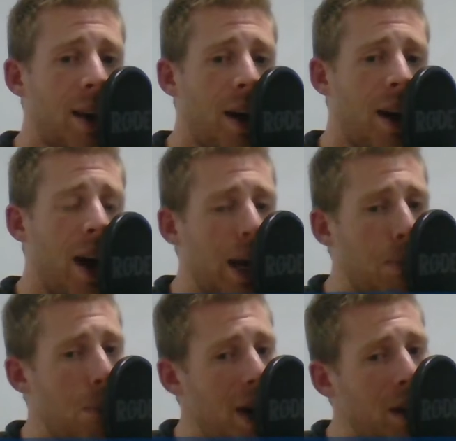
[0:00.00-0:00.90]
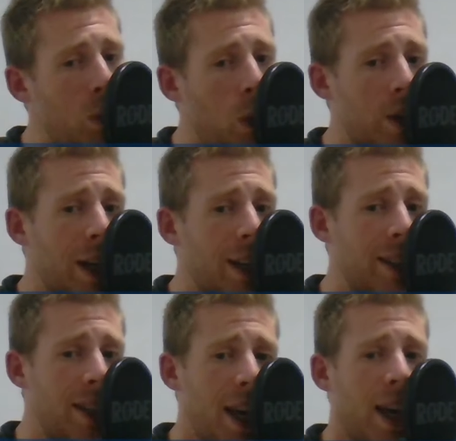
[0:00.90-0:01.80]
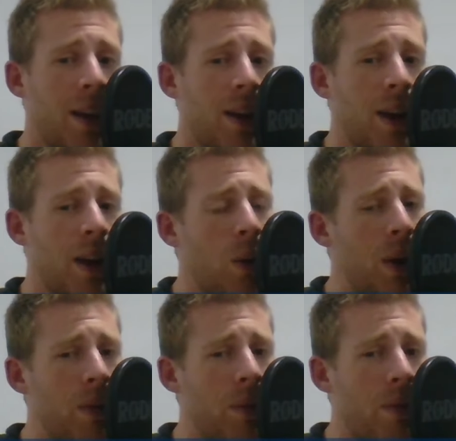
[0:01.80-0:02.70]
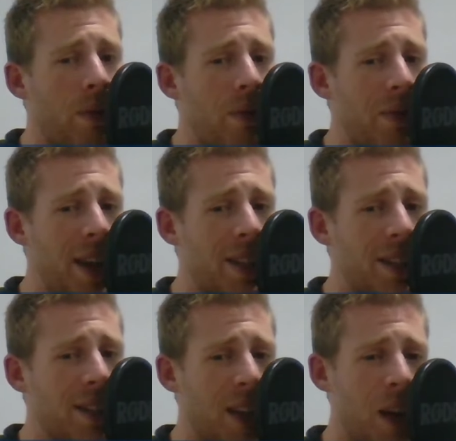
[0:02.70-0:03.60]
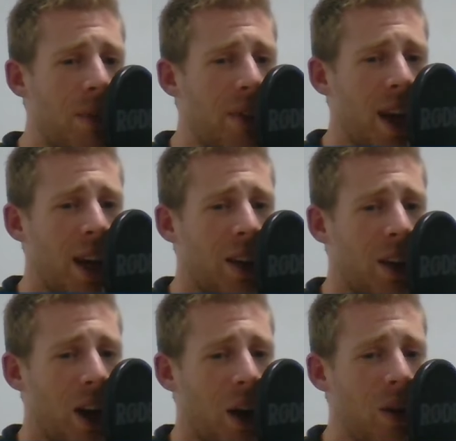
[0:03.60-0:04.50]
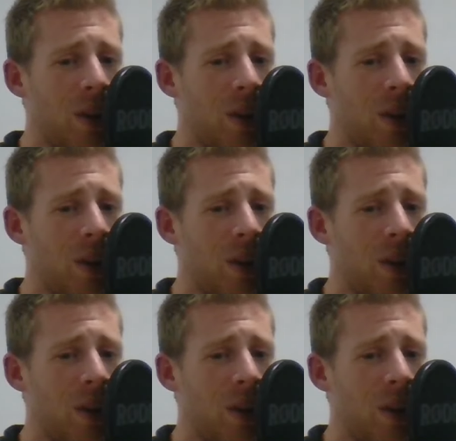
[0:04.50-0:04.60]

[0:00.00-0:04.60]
I mean what I say. Well, that's the same thing, you know.